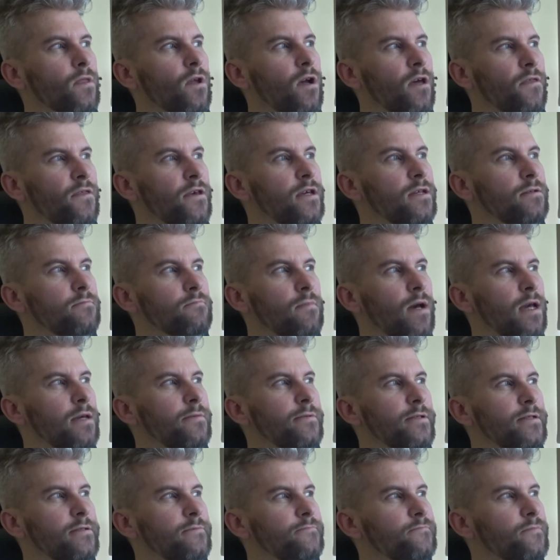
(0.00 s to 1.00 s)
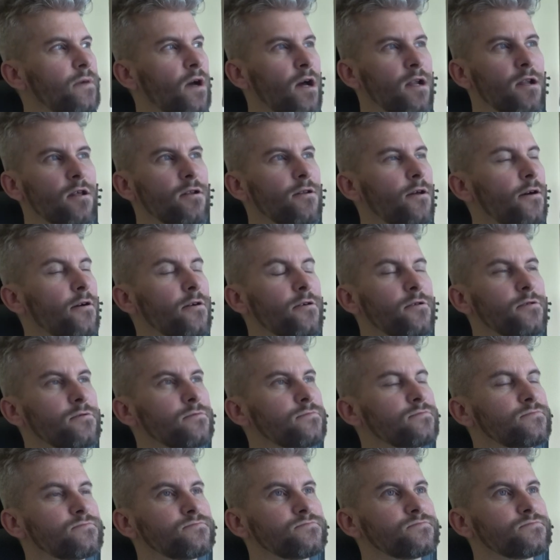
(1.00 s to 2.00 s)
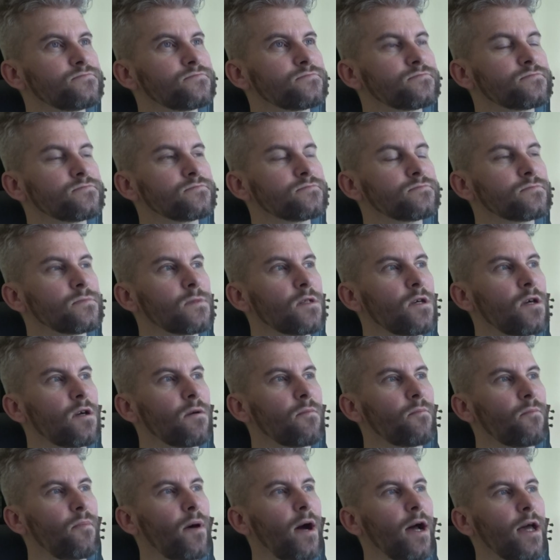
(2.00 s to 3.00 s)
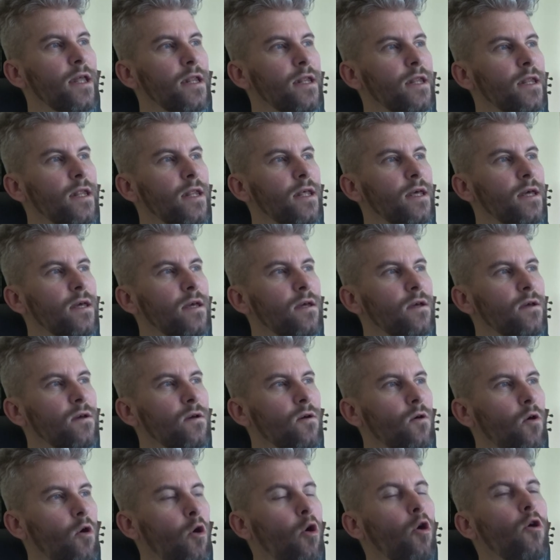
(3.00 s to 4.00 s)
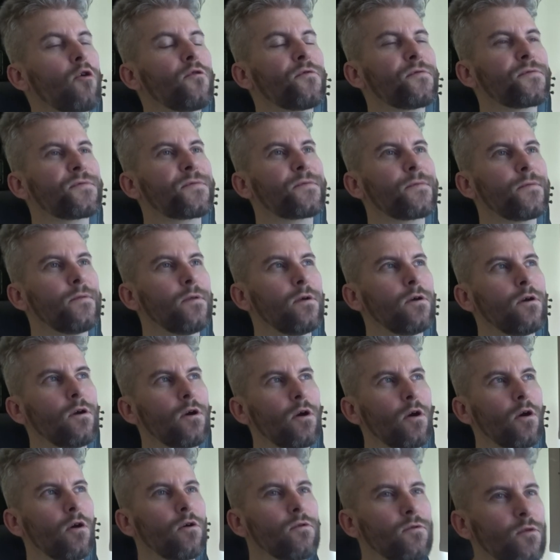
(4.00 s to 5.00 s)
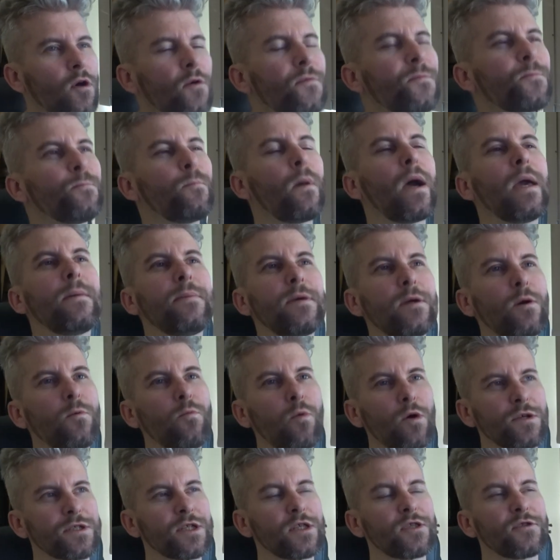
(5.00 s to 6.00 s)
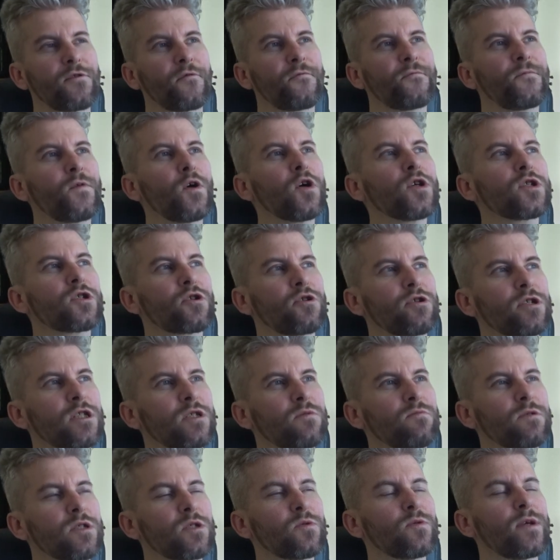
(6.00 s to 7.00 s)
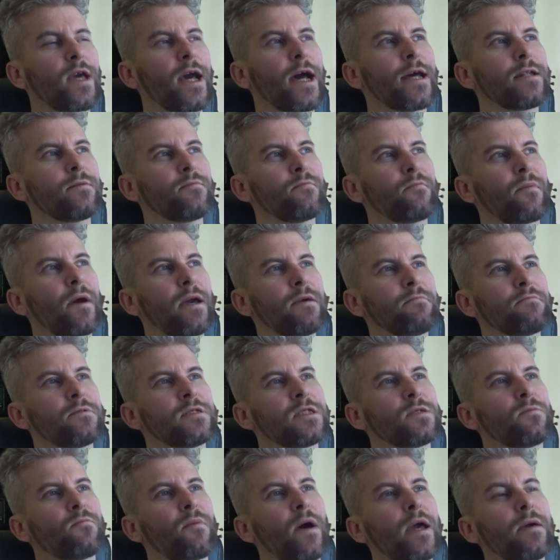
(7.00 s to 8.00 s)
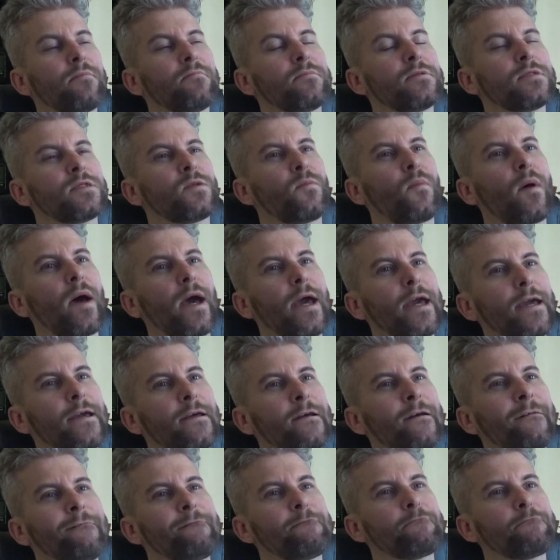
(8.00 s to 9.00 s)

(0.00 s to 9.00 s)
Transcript: I think, maybe. I don't know. But, or, not, maybe it wasn't the first Christmas we had in Bateman's Bay.